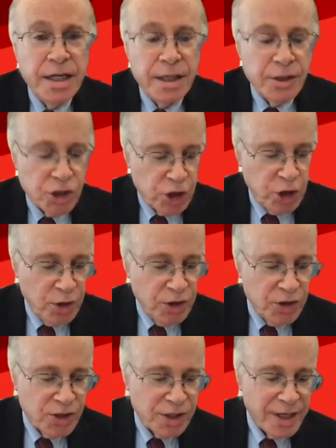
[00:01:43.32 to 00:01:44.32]

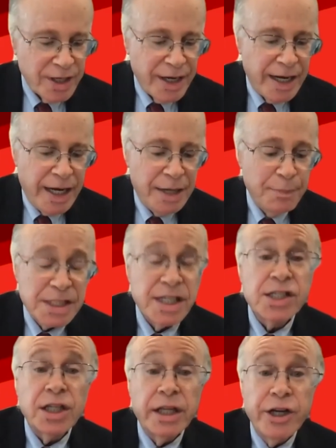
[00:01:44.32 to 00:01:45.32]
students, and business
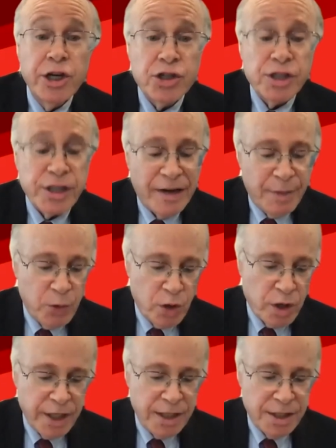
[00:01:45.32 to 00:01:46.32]
leaders have been
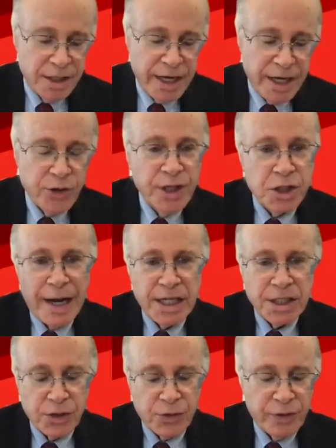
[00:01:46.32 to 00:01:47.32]
working together these
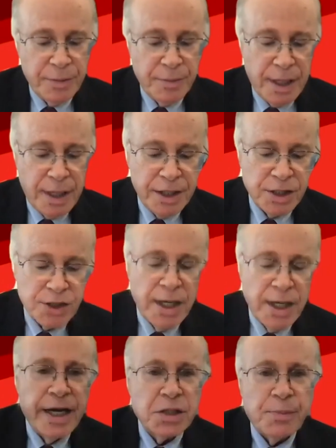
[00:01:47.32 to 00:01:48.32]
past 3 months
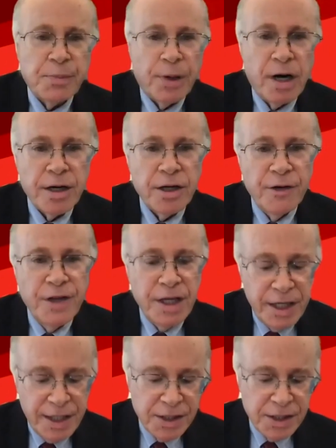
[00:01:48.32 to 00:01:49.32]
as part of
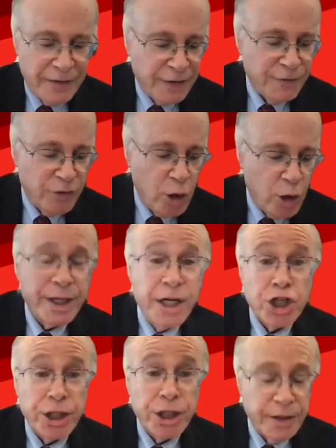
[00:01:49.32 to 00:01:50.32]
the Suffolk
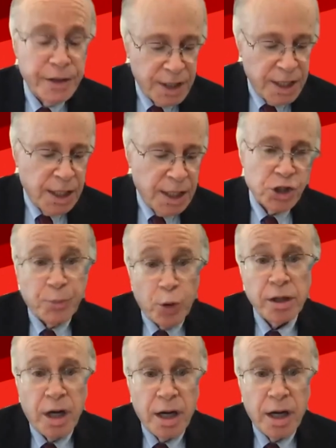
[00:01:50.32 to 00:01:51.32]
Forward initiative
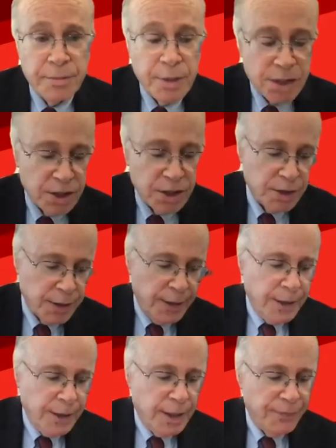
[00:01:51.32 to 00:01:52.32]
to support Long Island
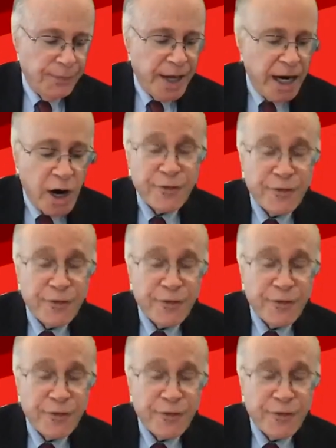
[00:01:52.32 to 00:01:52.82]
businesses.